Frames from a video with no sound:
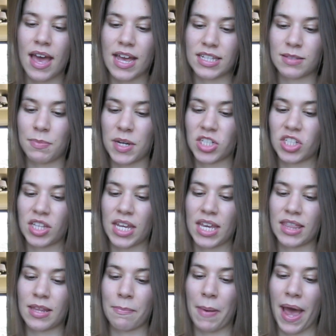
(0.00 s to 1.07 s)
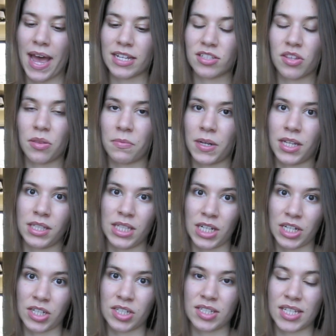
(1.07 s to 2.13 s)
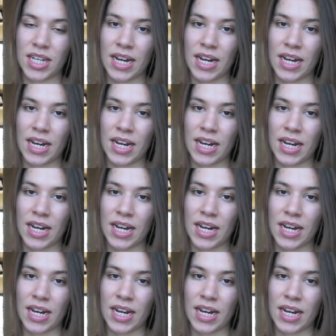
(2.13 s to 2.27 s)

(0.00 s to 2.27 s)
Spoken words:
especially in the past 3 years,